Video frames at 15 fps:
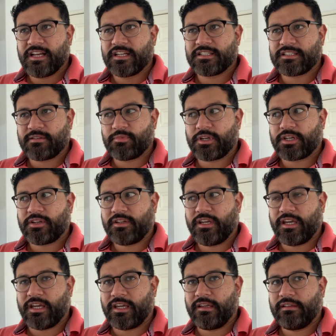So I'm like,
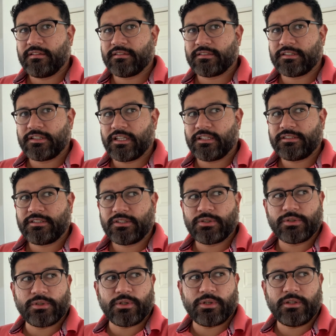okay, that's
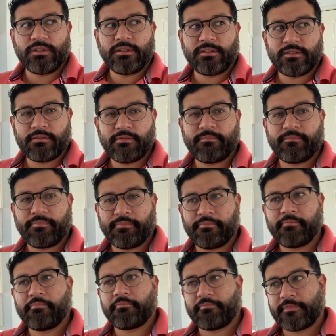cool,
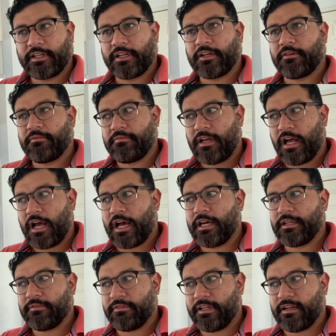you know,
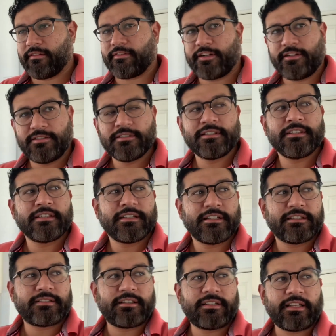hot, whatever.
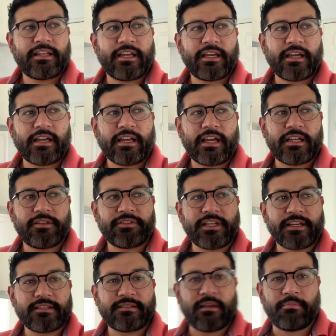So then I kind of
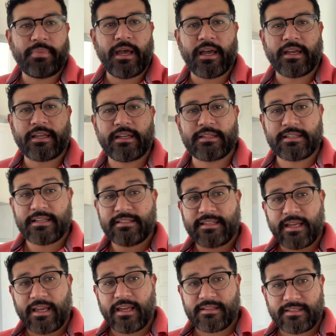take a step back, and as I
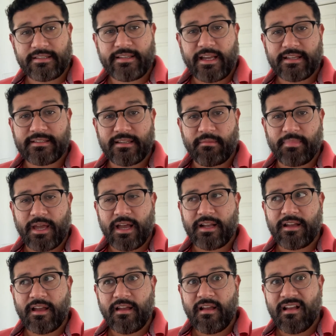take a step
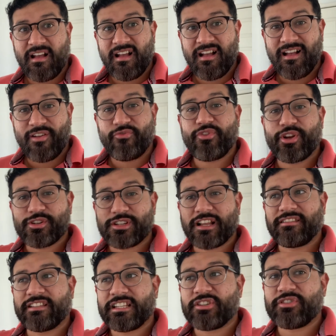back, there's
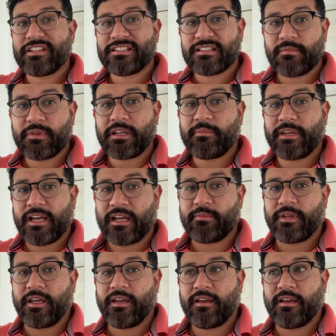literally somebody behind me.